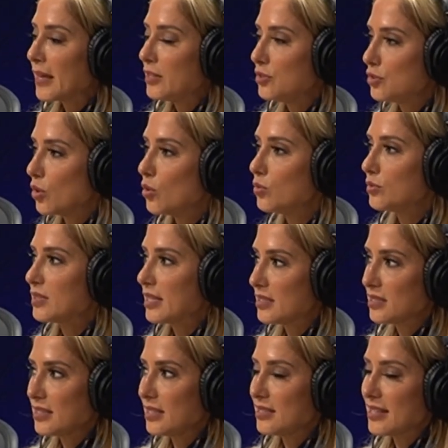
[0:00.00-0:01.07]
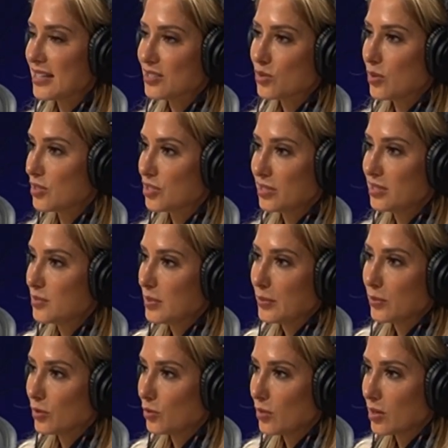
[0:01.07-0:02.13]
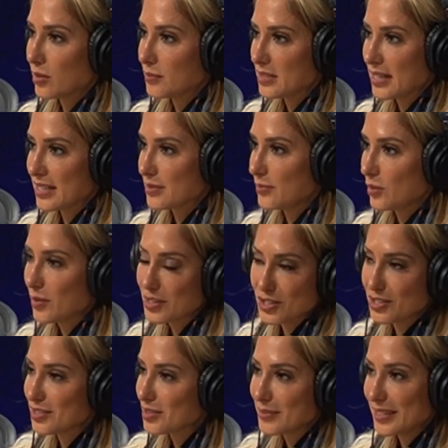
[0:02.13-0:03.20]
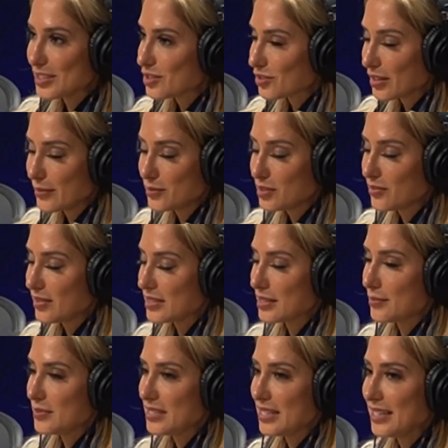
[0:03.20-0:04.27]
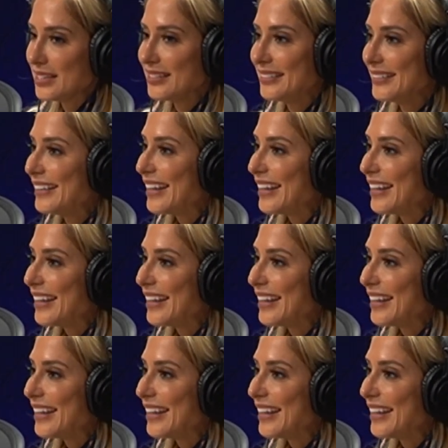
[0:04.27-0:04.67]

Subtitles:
and don't hesitate to ask questions. People are welcome to ask me questions on my Instagram, GFaceMD,